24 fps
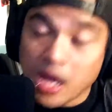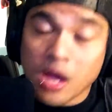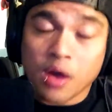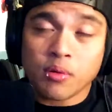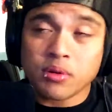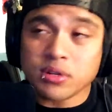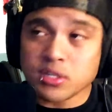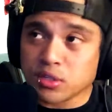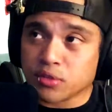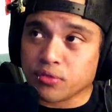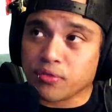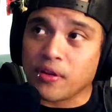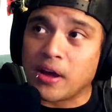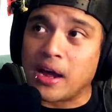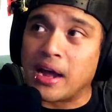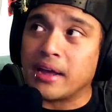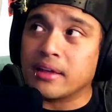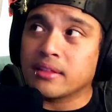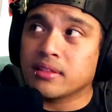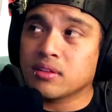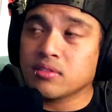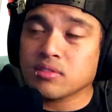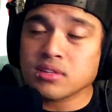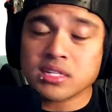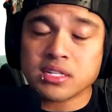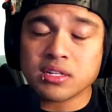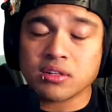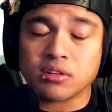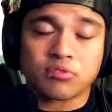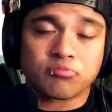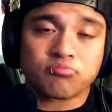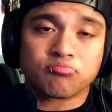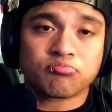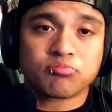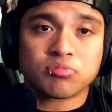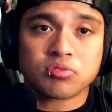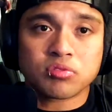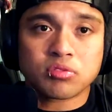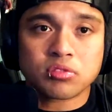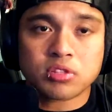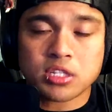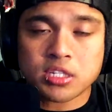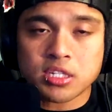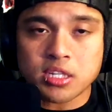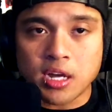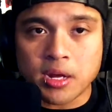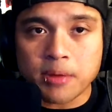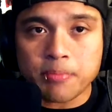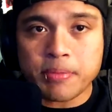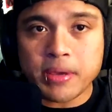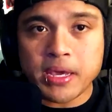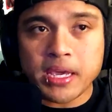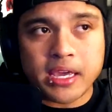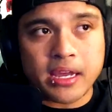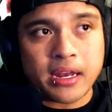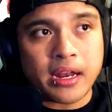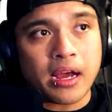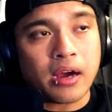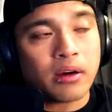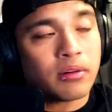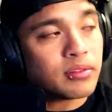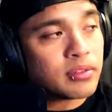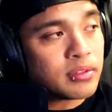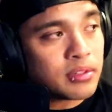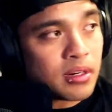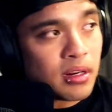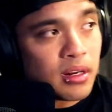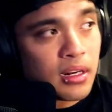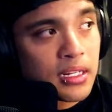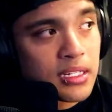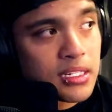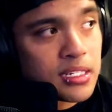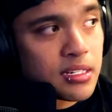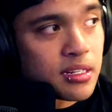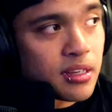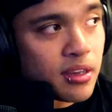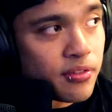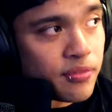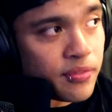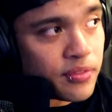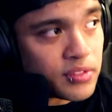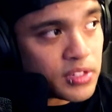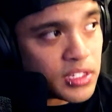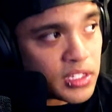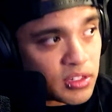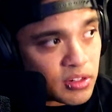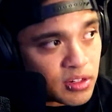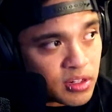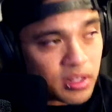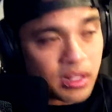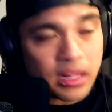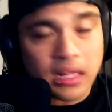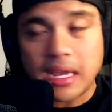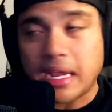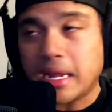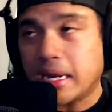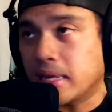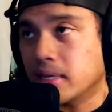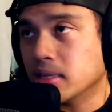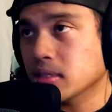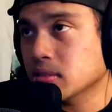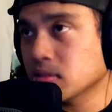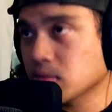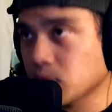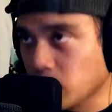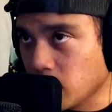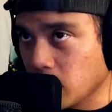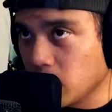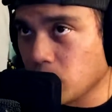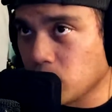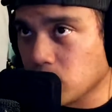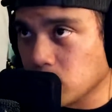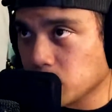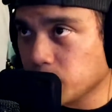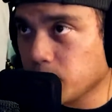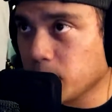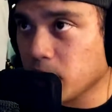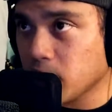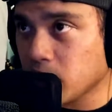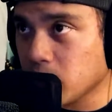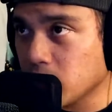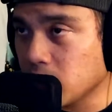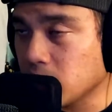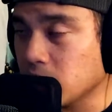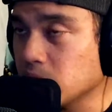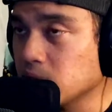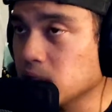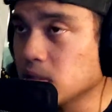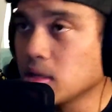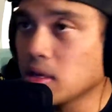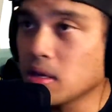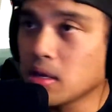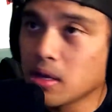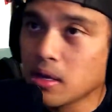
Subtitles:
Which is fine. There was still sun peeking out and all that stuff. It was still good lighting. Weather was pretty good.